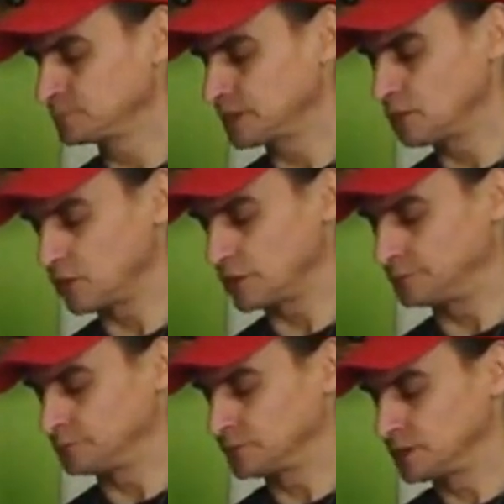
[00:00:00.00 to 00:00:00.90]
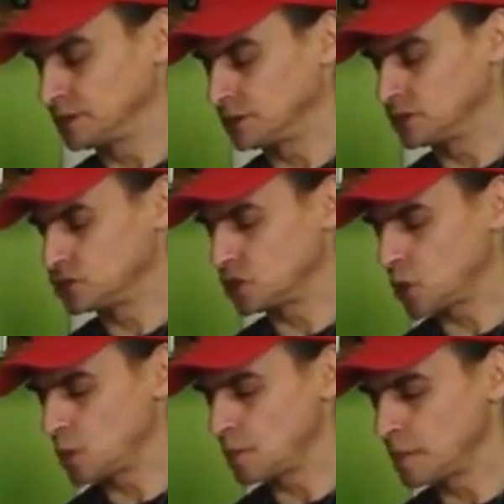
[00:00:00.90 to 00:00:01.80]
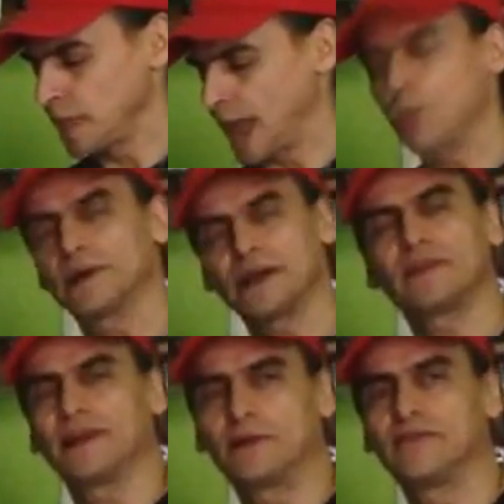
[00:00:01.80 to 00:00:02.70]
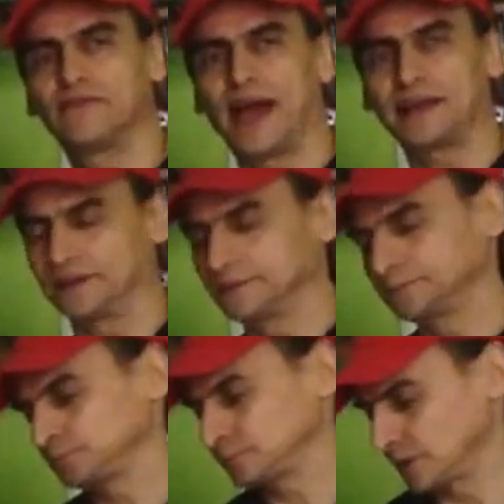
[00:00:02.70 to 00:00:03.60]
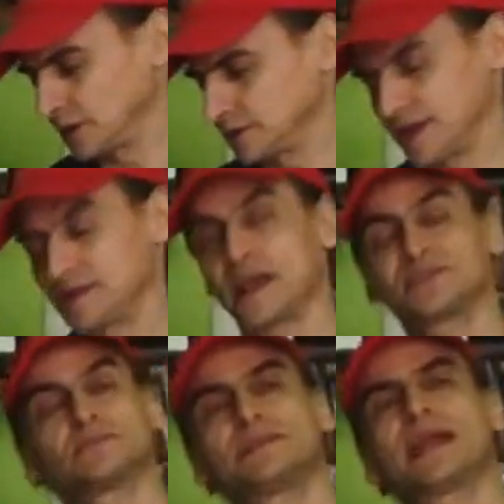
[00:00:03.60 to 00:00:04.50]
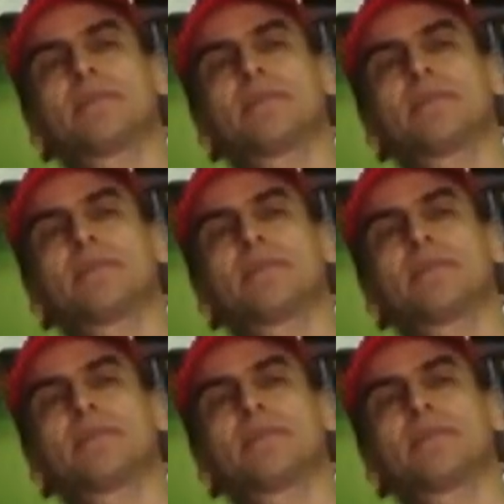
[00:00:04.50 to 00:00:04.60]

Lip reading: water. So I will definitely refine it. That doesn't mean I